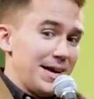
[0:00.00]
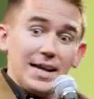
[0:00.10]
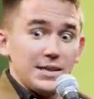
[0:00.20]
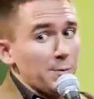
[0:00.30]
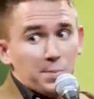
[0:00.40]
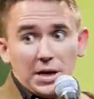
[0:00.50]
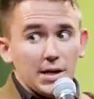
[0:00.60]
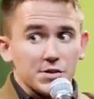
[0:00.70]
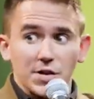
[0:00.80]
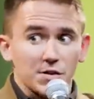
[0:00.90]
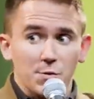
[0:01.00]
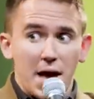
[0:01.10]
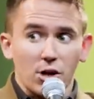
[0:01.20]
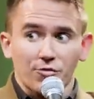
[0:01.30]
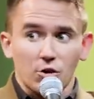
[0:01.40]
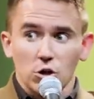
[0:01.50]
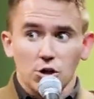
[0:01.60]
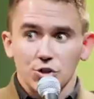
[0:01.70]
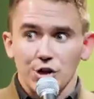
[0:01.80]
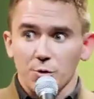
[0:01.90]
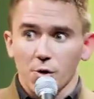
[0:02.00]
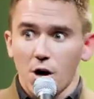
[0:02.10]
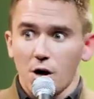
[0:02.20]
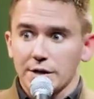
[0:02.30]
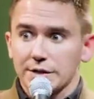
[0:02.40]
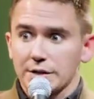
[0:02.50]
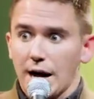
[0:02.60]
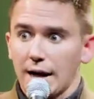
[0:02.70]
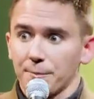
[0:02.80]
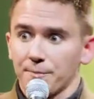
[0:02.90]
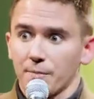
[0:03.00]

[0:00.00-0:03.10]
Eat the peanuts. Doesn't matter if you're allergic. We're all going to die.